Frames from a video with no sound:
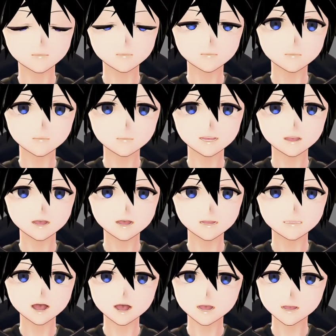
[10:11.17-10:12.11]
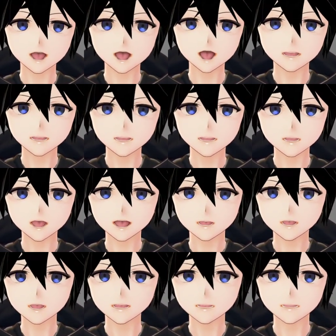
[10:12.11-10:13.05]
The reason I
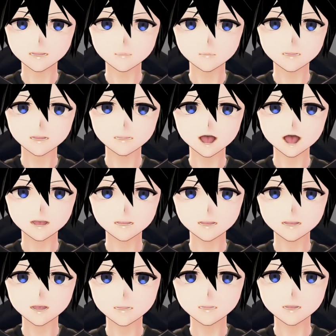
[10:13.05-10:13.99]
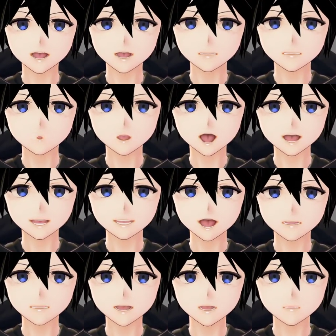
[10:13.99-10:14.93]
typically don't have this on is because my
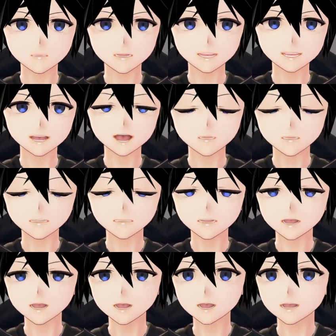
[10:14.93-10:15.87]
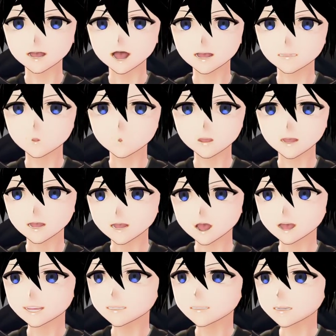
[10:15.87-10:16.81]
eyes blink out of sync. It looks really
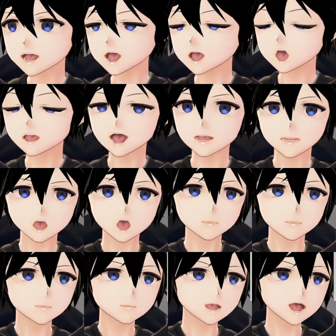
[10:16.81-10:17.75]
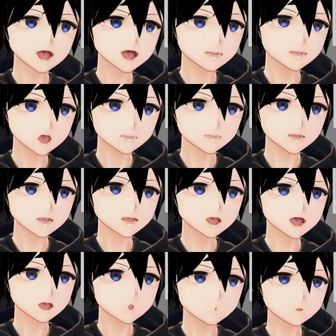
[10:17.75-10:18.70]
weird on the model. But a lot of
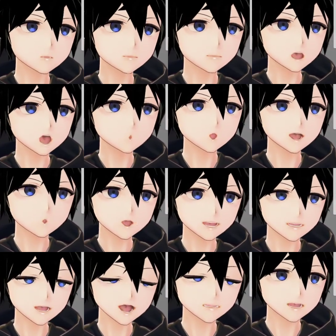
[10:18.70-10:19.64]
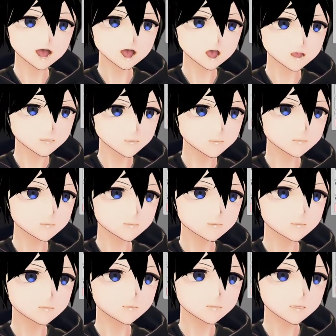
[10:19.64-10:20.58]
people will have this on
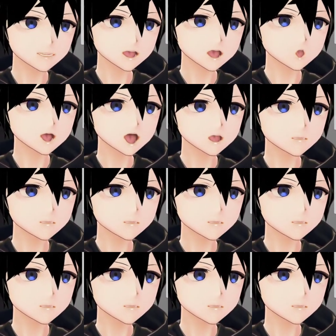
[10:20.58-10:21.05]
for their model,